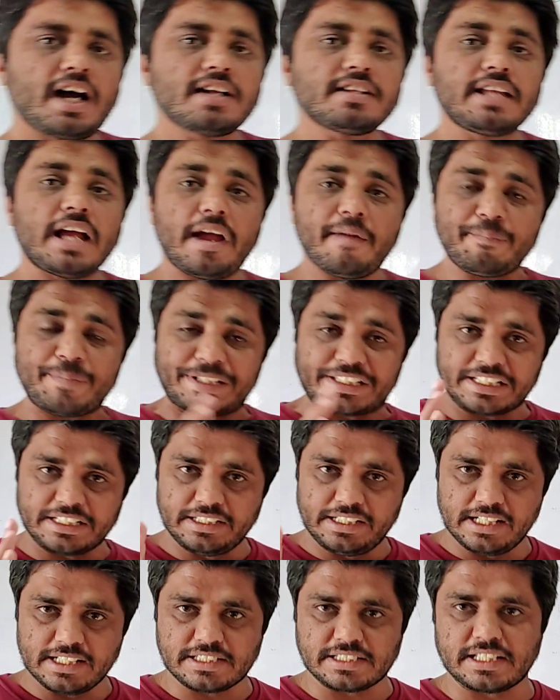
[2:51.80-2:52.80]
are the
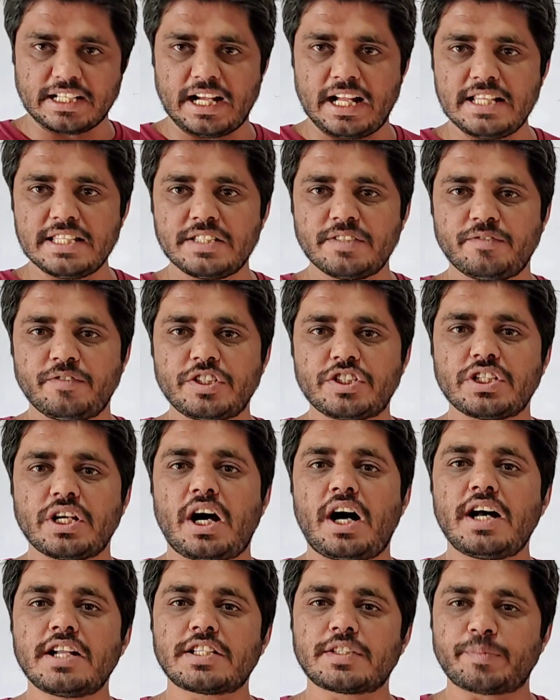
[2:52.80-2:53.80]
epithelial cells which
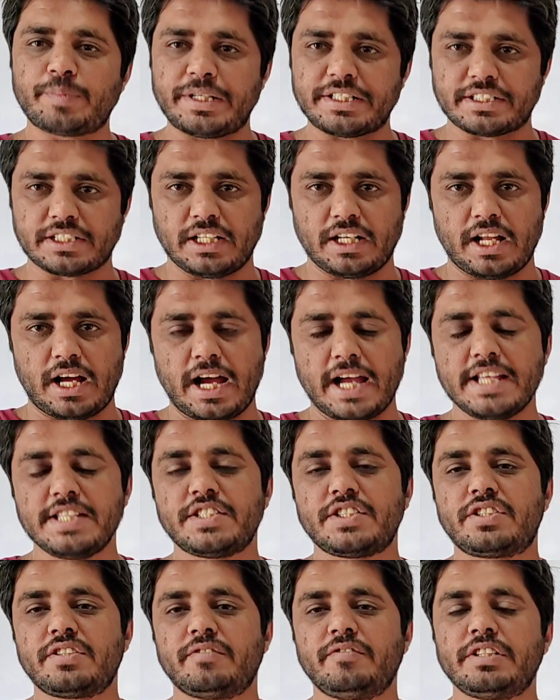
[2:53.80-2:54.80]
are
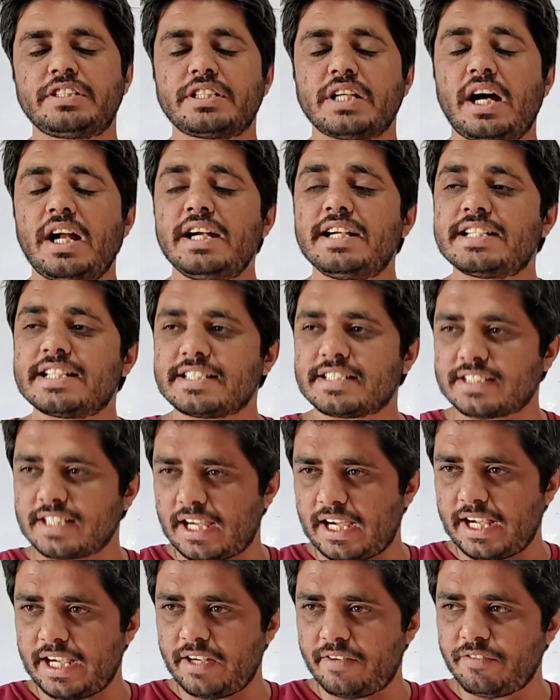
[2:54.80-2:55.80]
specialized, which are
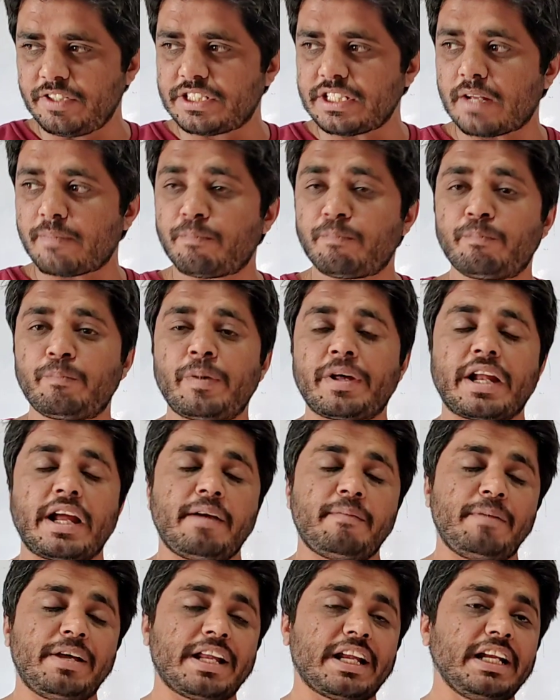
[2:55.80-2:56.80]
designed, which are
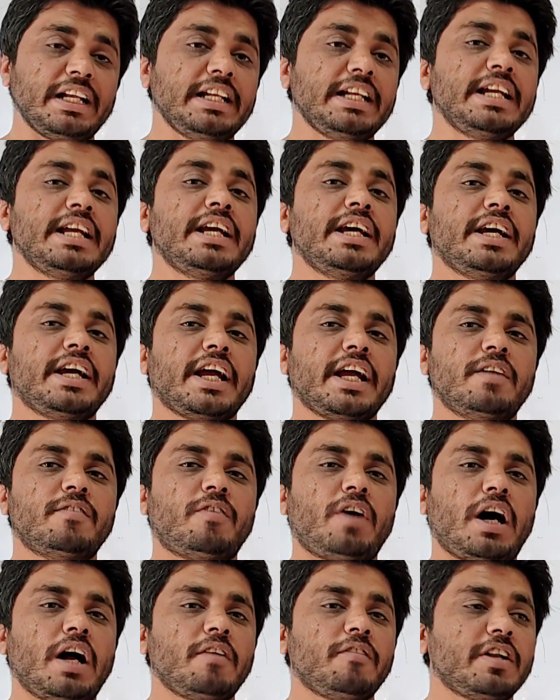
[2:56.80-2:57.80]
primarily
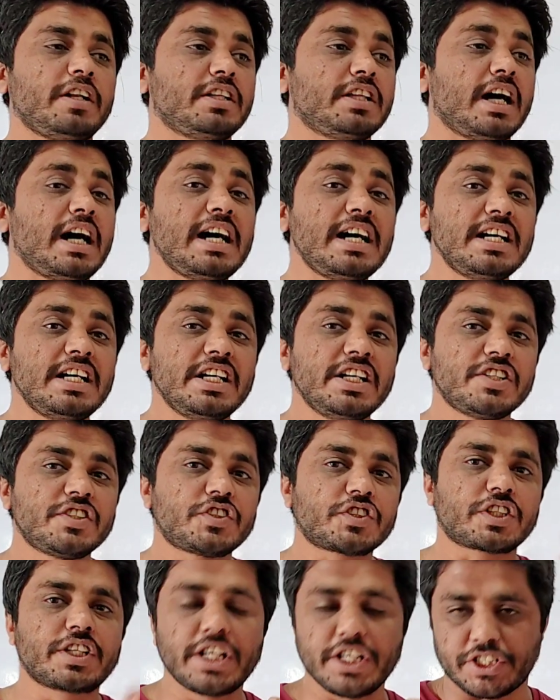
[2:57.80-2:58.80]
involved in the
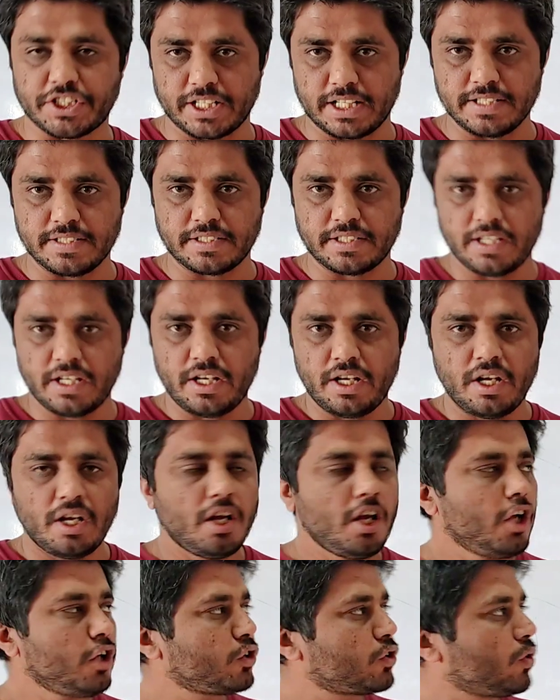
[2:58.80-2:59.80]
secretions.
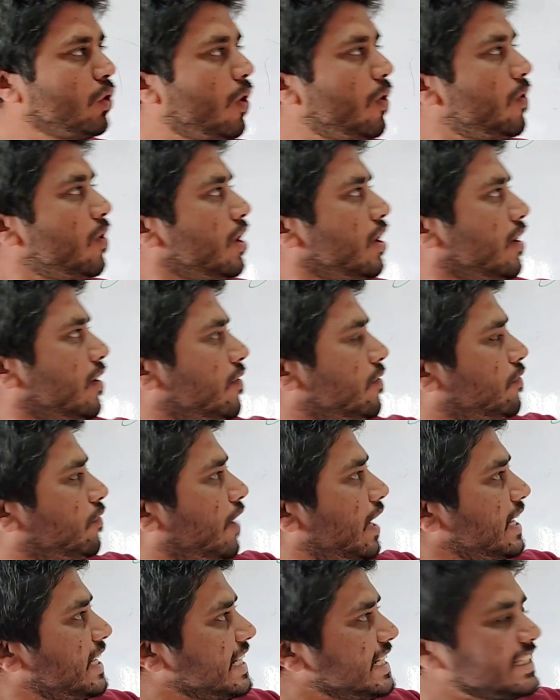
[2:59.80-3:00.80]
So,
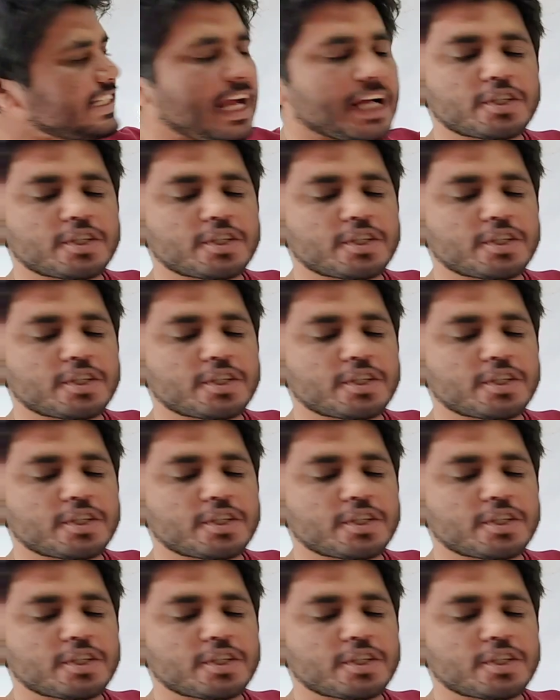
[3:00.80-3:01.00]
what is